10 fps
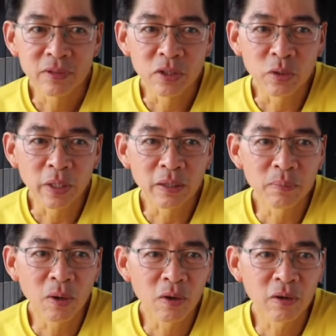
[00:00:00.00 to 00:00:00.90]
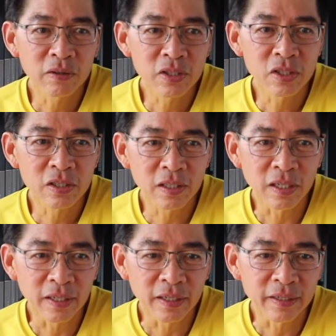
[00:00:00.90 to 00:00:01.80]
doing more
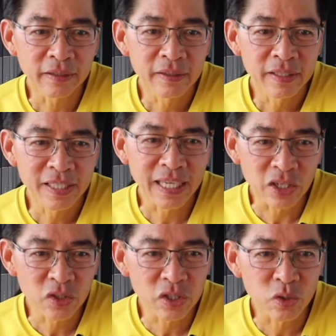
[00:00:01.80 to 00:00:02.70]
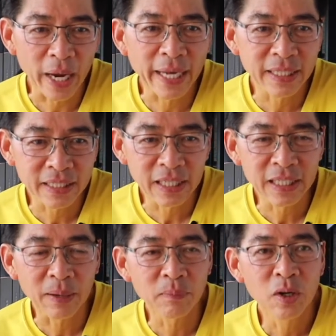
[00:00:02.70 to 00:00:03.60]
sketches to entertain
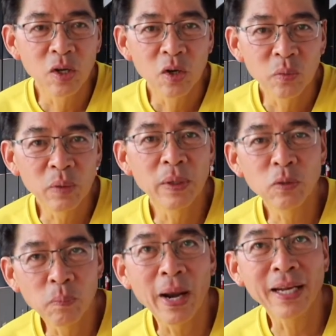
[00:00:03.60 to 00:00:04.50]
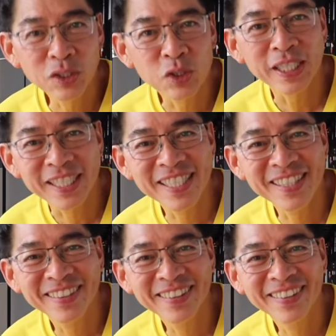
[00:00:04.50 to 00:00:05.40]
them, we went to plant trees.
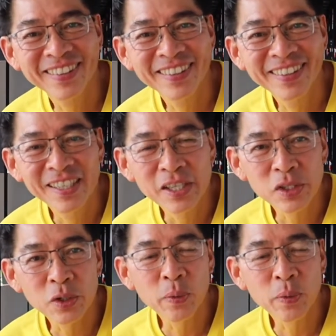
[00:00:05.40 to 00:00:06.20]
So